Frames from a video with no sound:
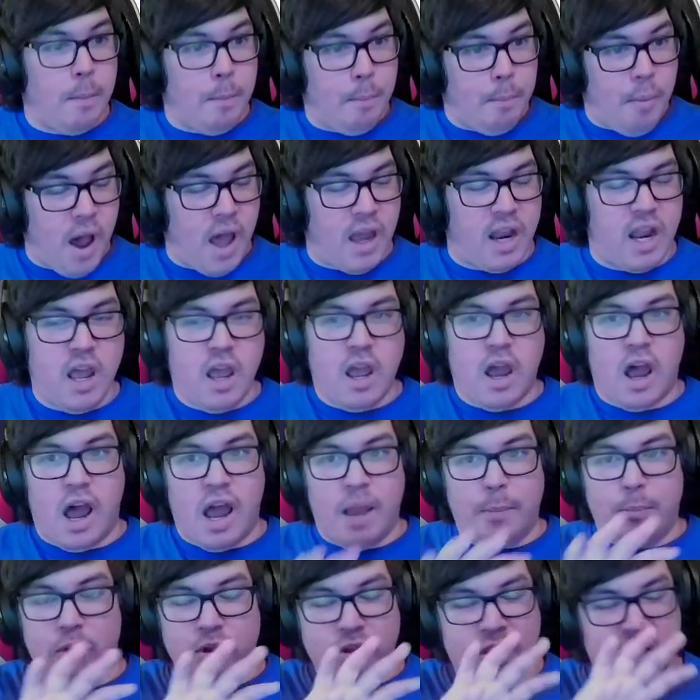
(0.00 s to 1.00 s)
But I
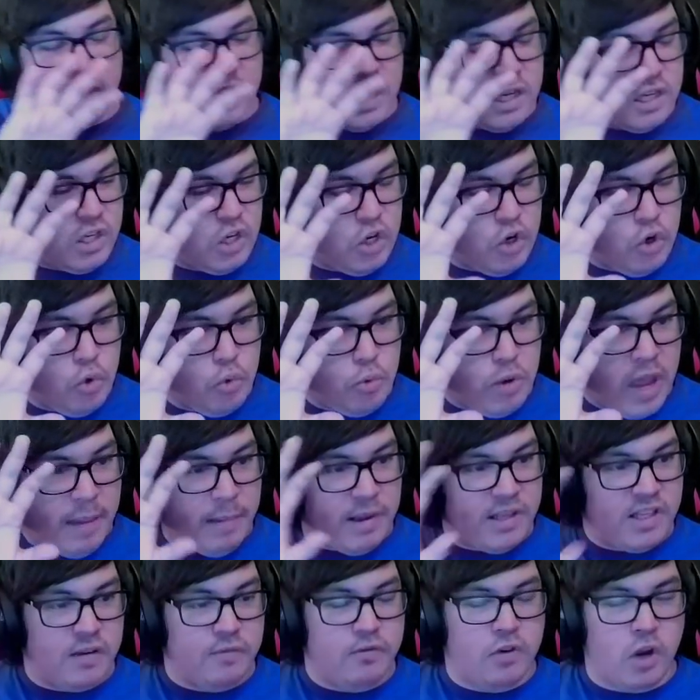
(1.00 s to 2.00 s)
put this into
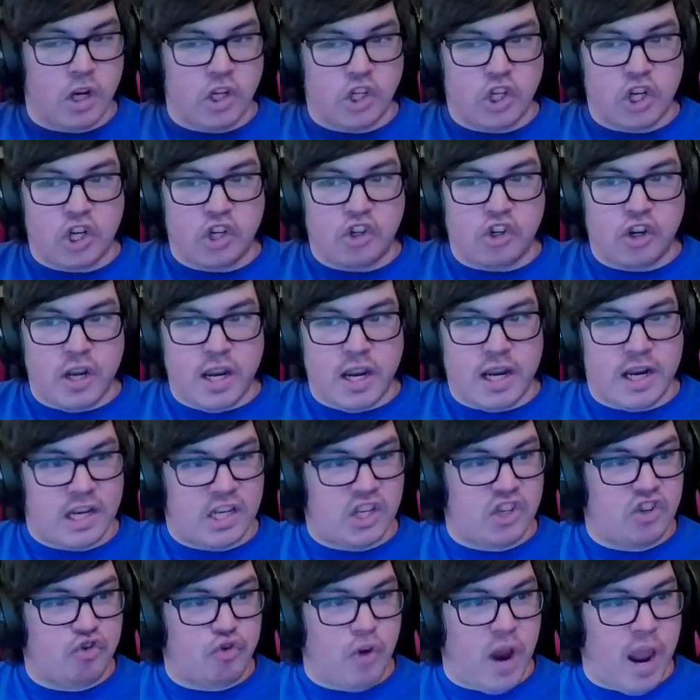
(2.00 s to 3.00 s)
MSF.GG and
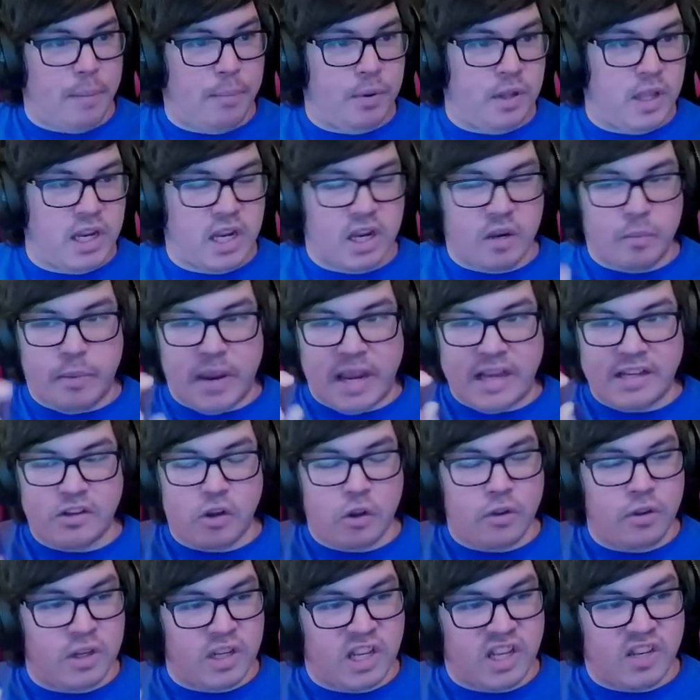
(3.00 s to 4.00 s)
extrapolated based
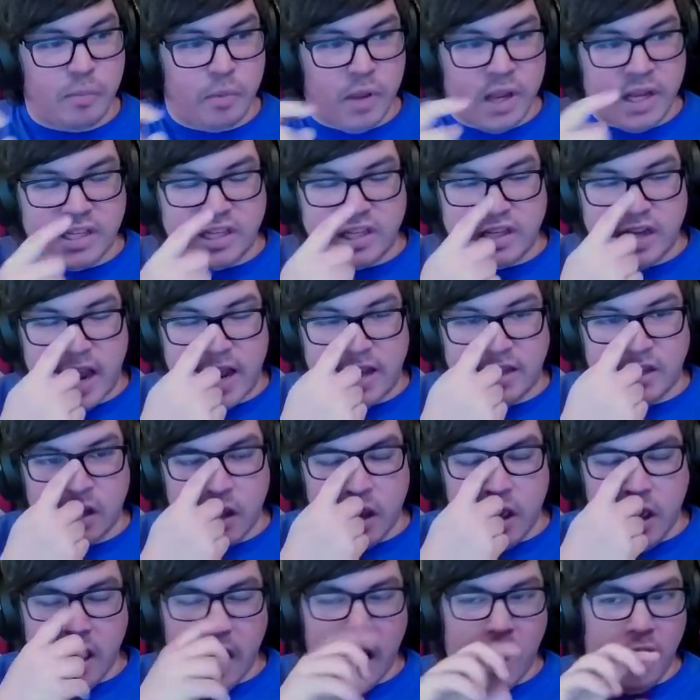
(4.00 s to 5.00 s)
on the displayed stats
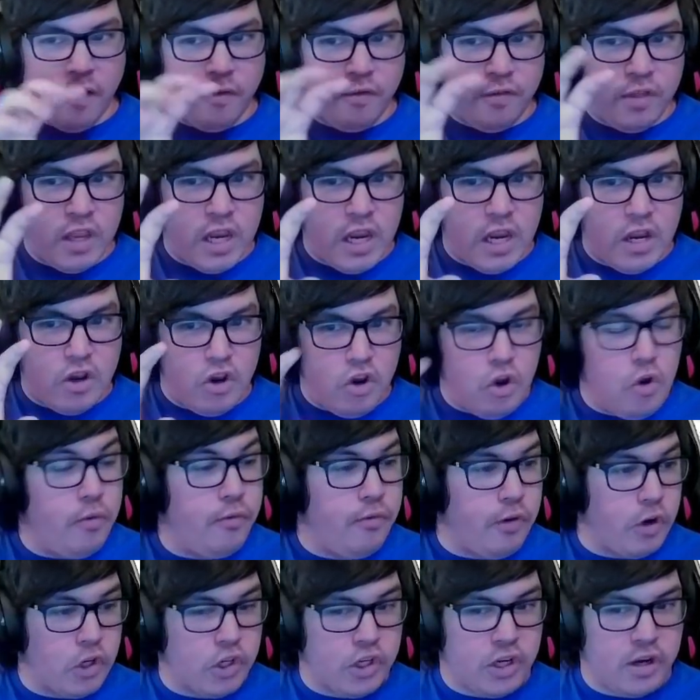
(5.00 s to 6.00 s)
of the new
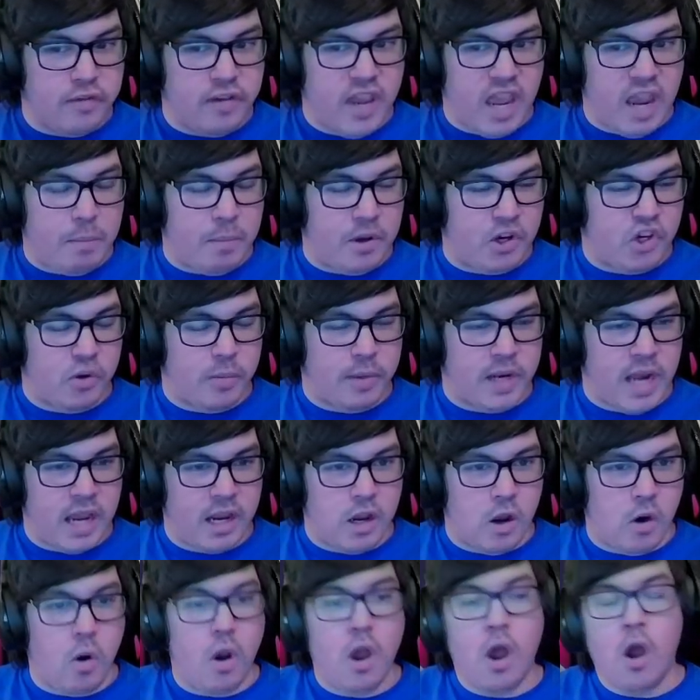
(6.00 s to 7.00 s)
version of Kate Bishop and
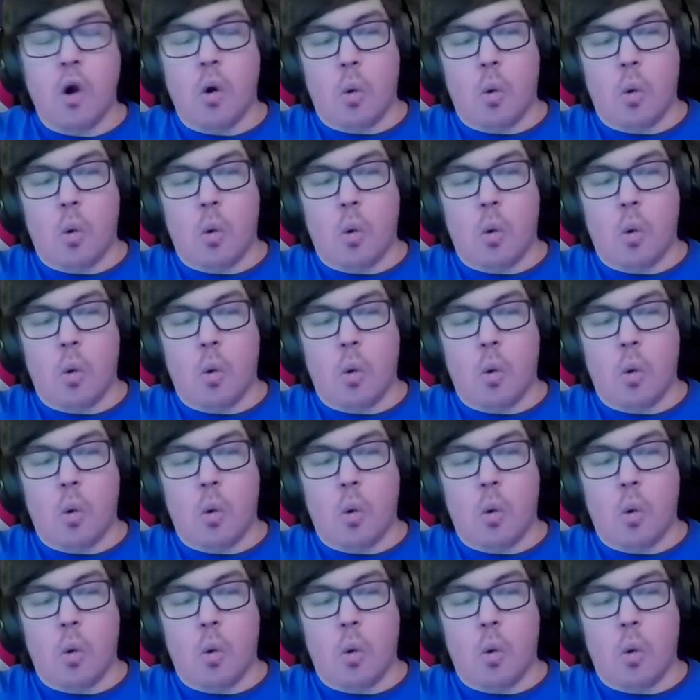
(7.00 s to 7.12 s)
Echo,